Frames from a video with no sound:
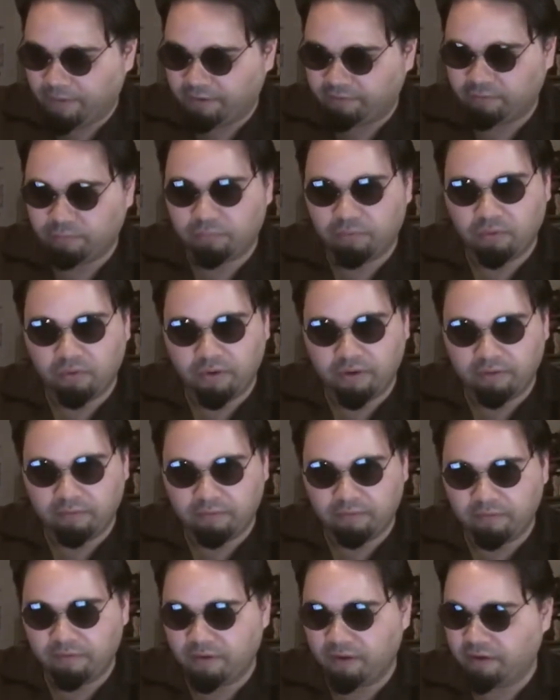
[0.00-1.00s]
has a
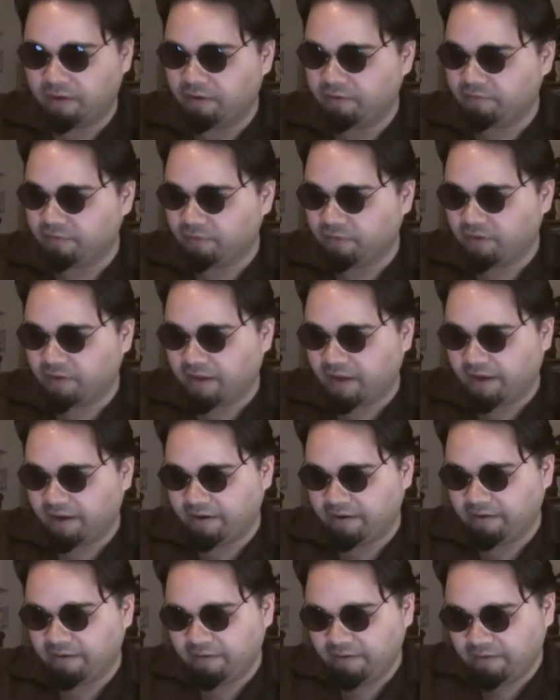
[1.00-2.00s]
point. You know, if you look
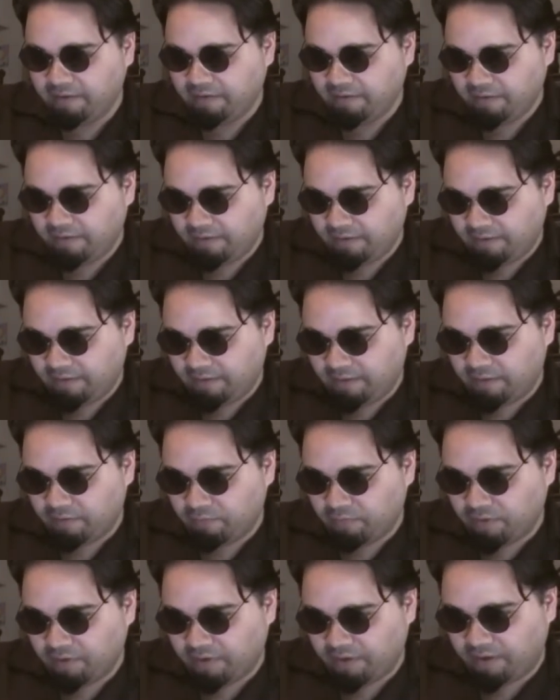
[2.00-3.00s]
at it,
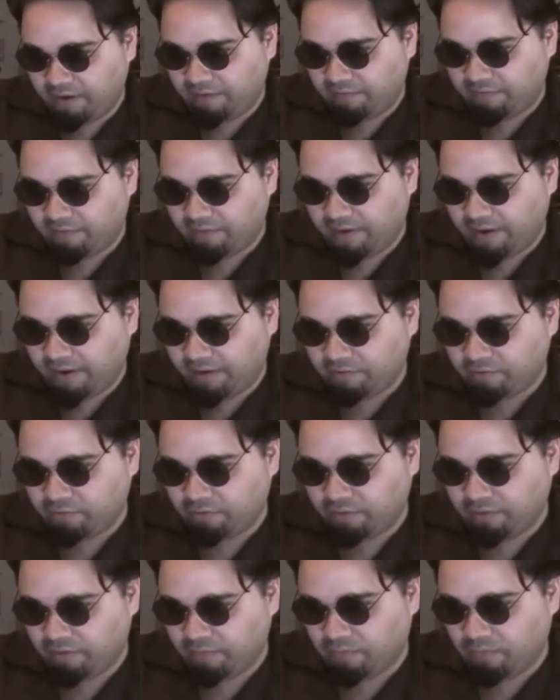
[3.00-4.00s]
in real life, there
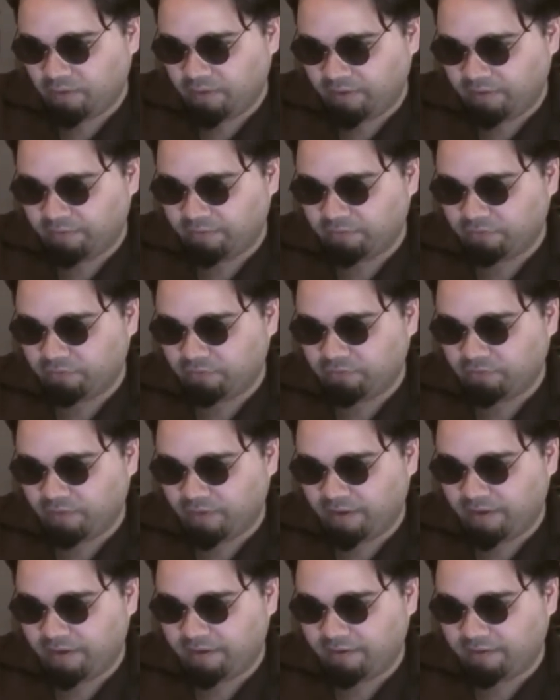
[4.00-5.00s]
actually was,
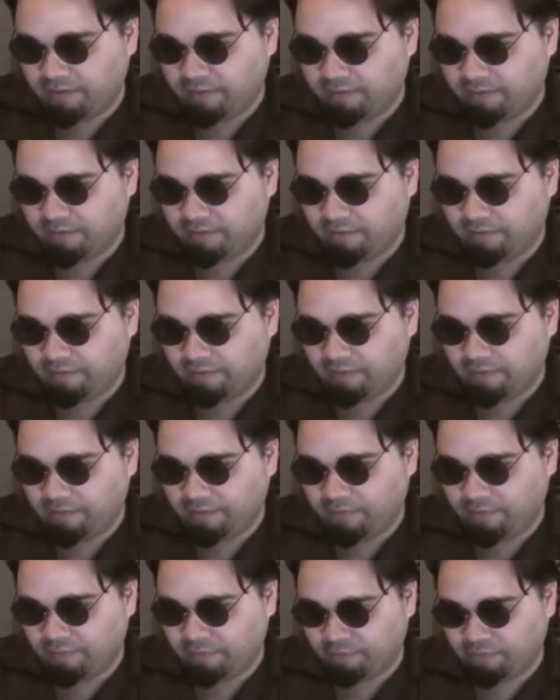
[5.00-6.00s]
like,
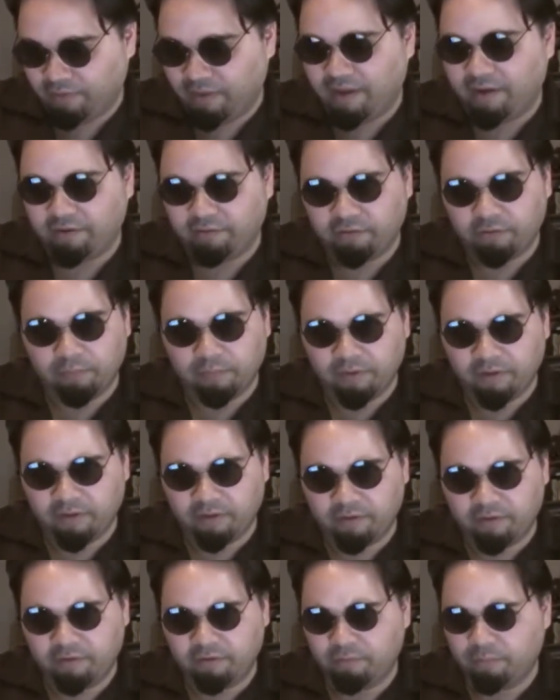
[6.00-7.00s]
there's a lot of
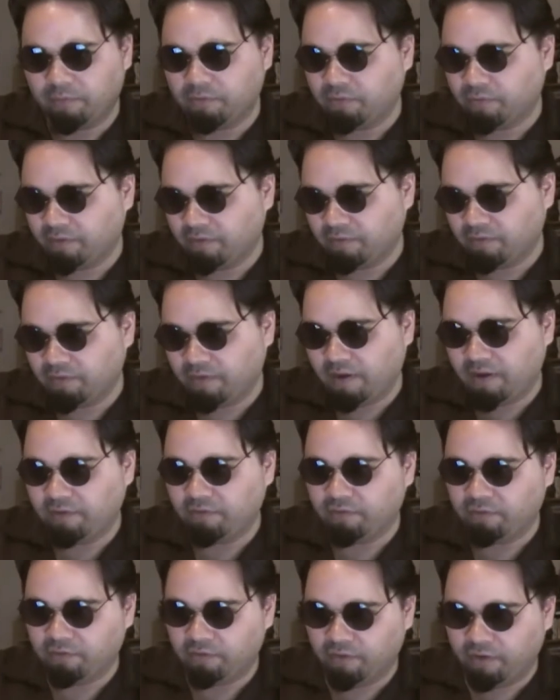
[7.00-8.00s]
similarities between the two
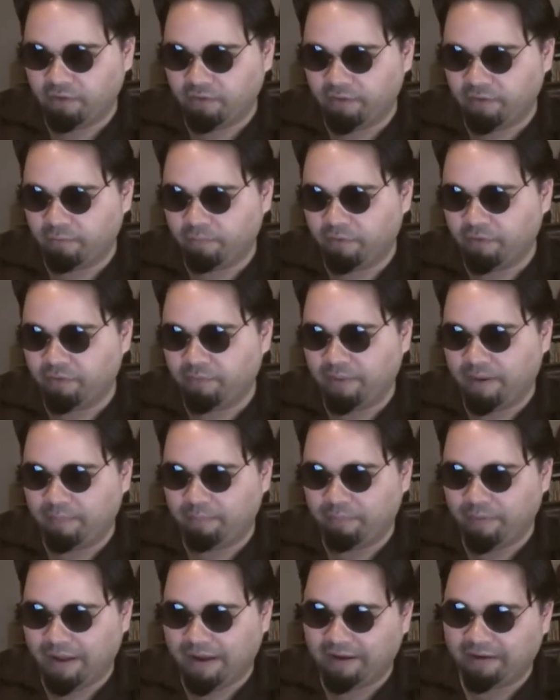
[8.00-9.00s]
cases. You know, they're both
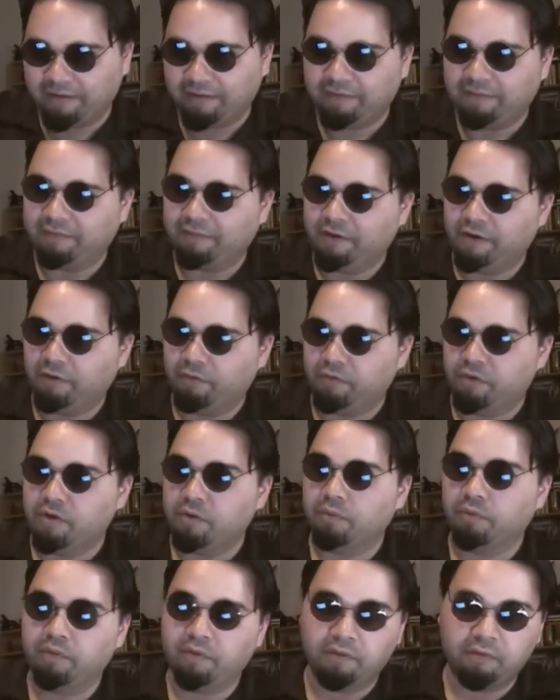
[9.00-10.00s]
about black, you know,
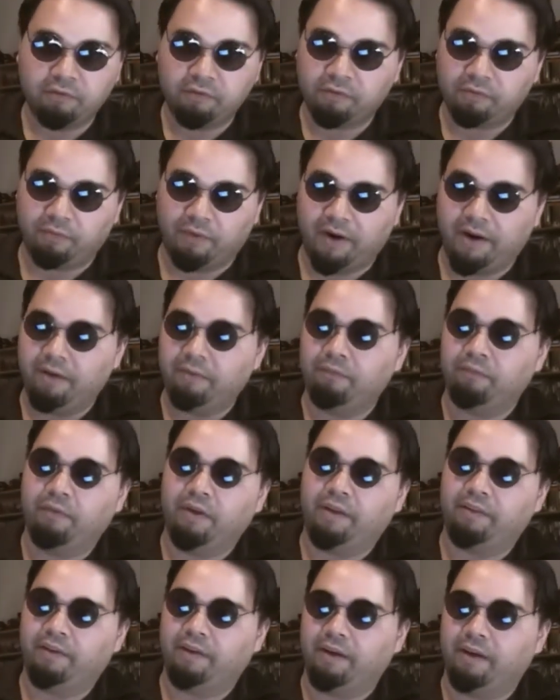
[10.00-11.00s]
youths, right?
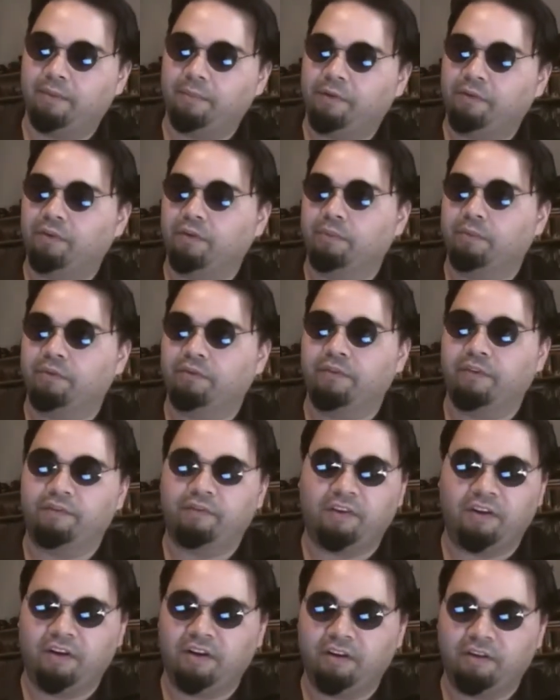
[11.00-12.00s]
I think Emmitt Till was
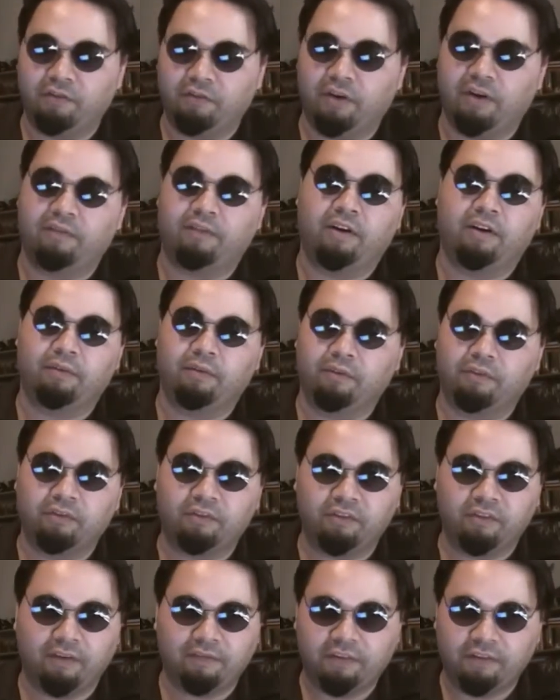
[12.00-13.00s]
15 and Trayvon was
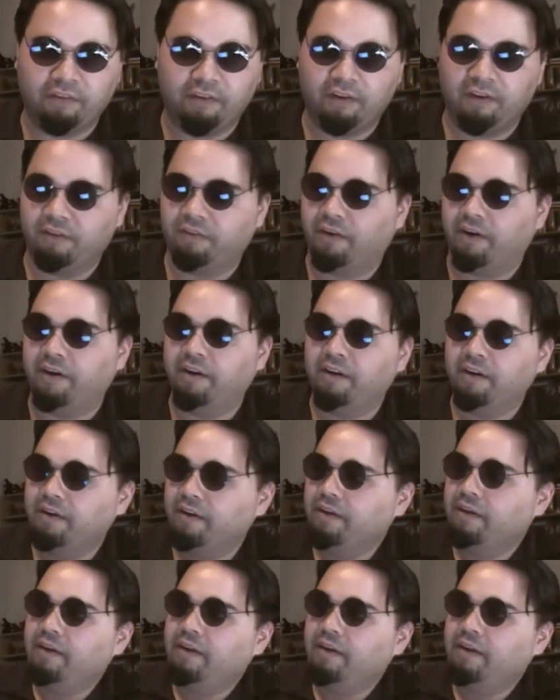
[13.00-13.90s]
17, right?